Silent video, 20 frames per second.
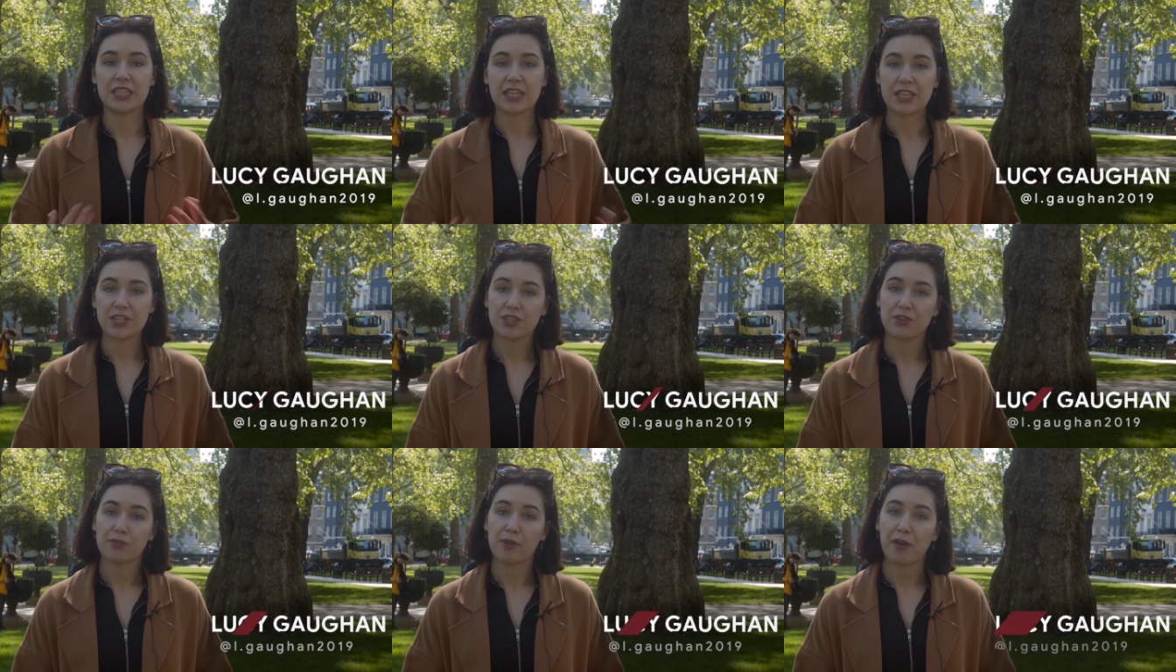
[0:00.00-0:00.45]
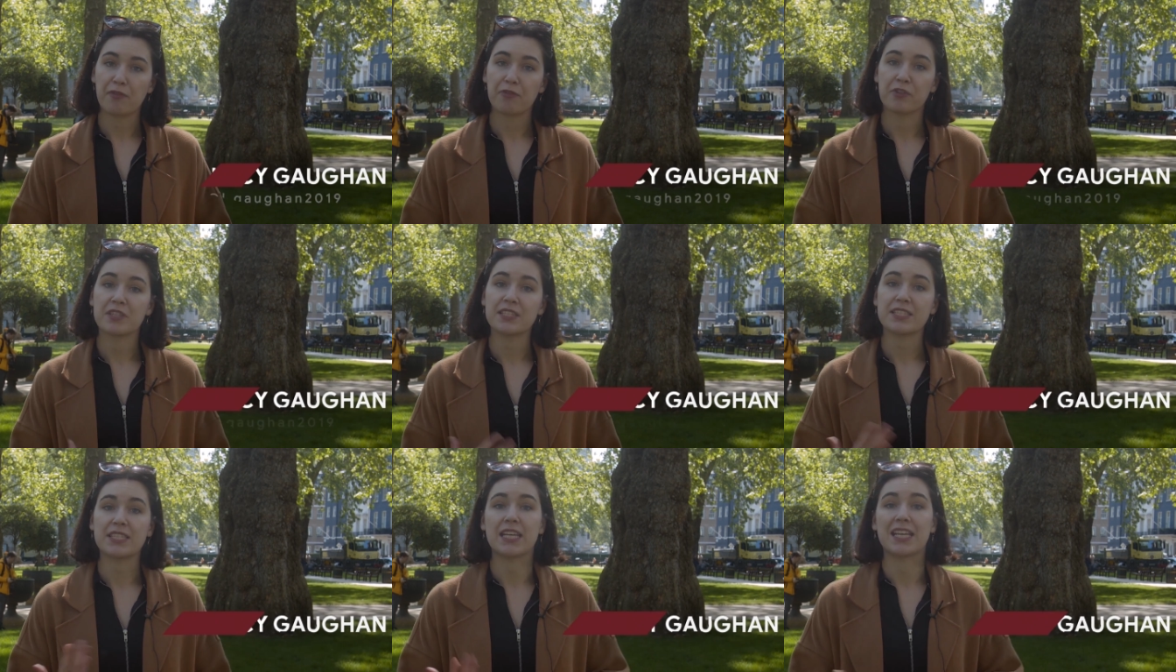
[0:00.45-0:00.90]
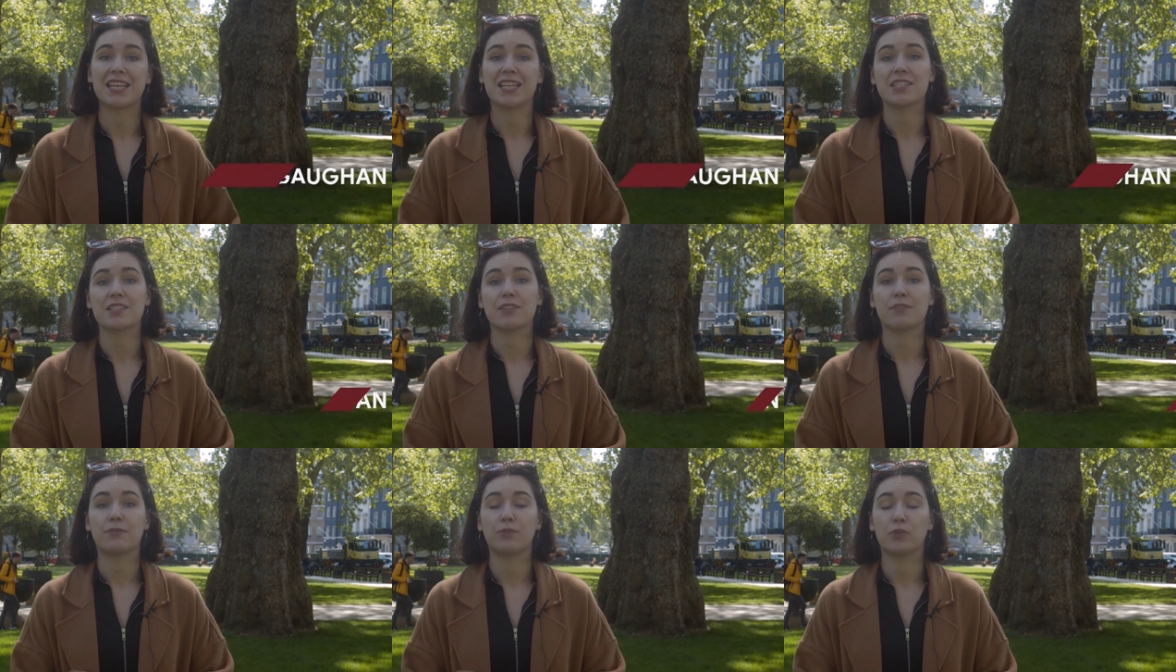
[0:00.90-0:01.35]
teacher
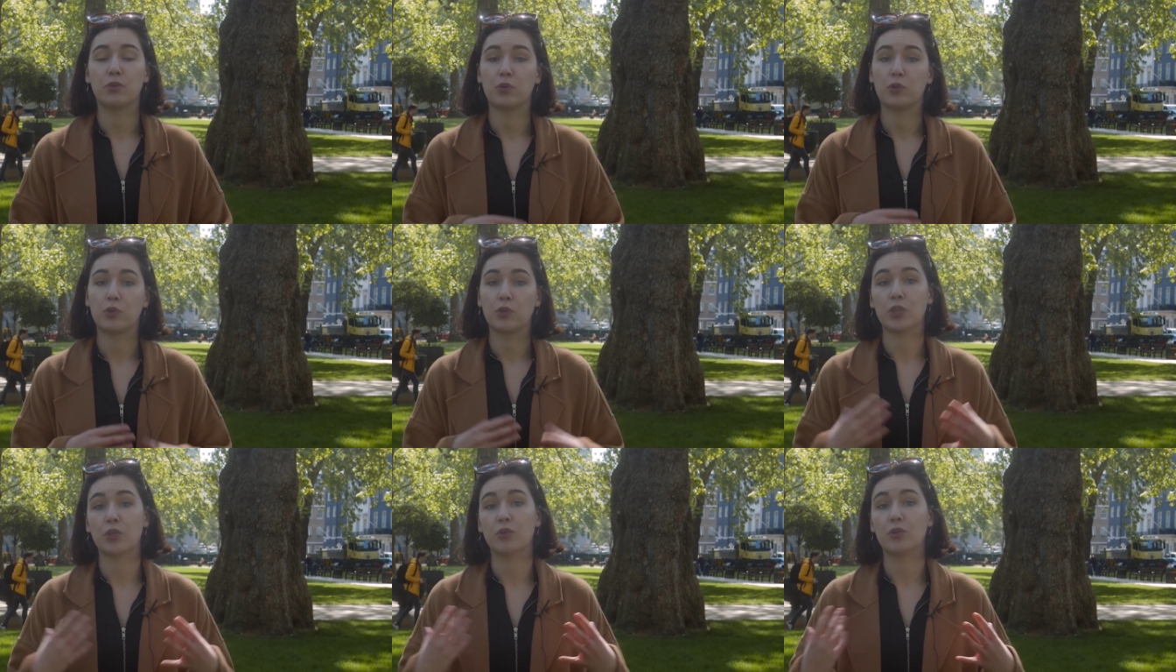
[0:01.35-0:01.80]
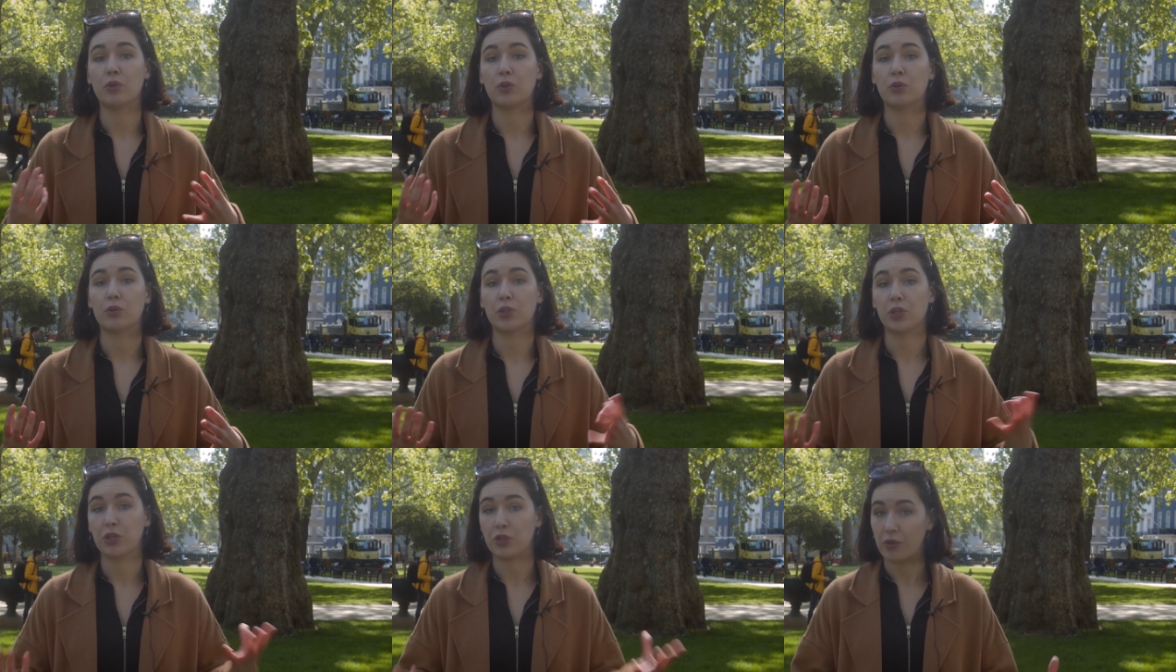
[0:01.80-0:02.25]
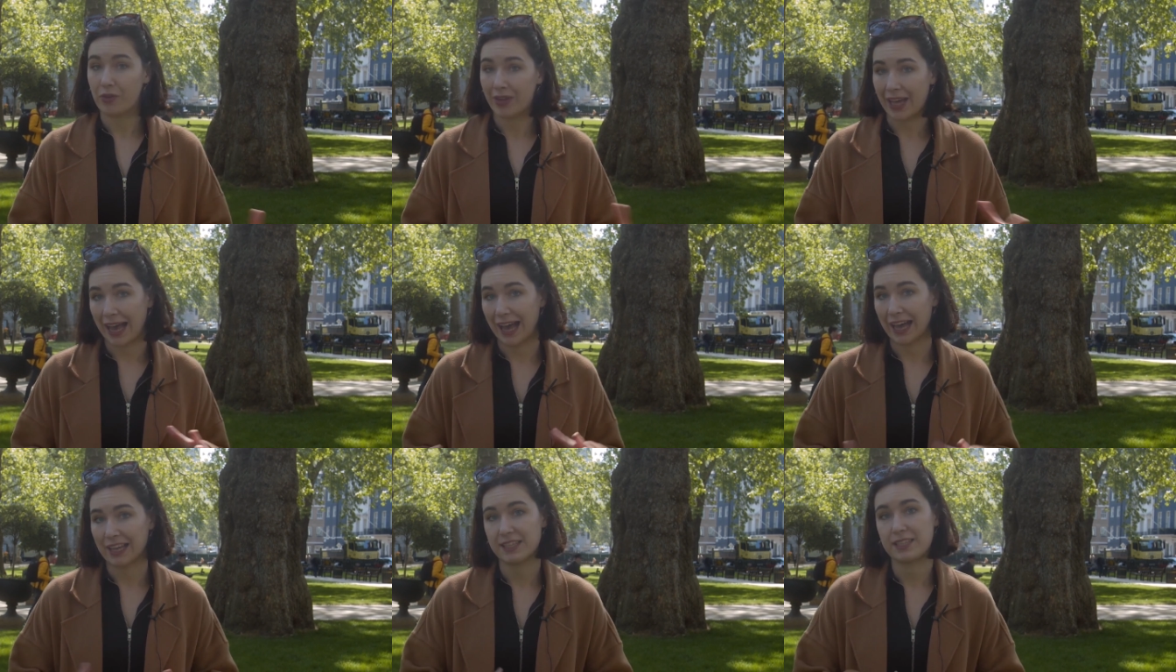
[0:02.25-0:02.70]
references for your
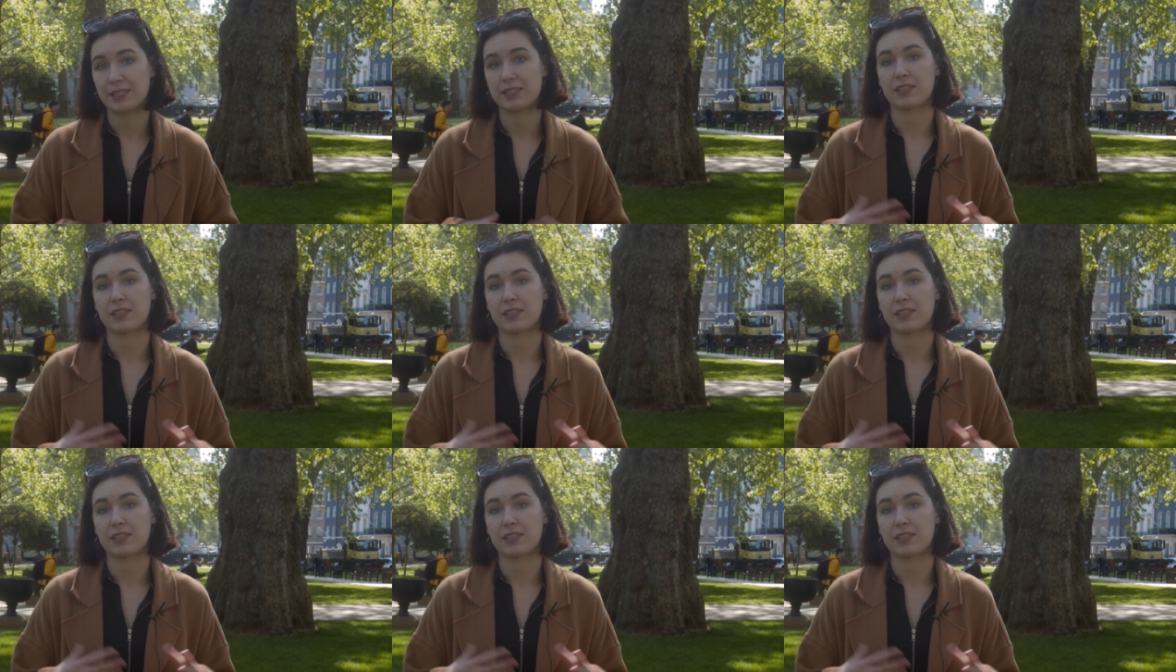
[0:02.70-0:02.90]
UCAS